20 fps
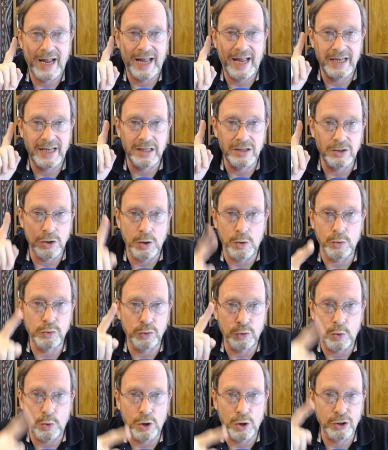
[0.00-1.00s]
and it no
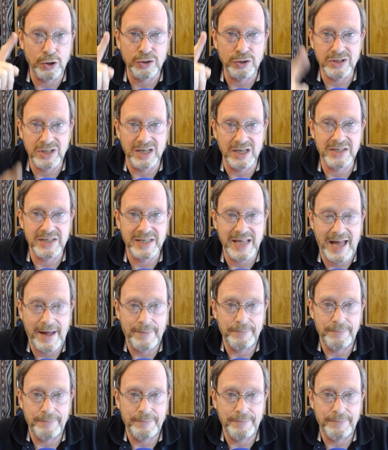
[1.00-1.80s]
longer does that.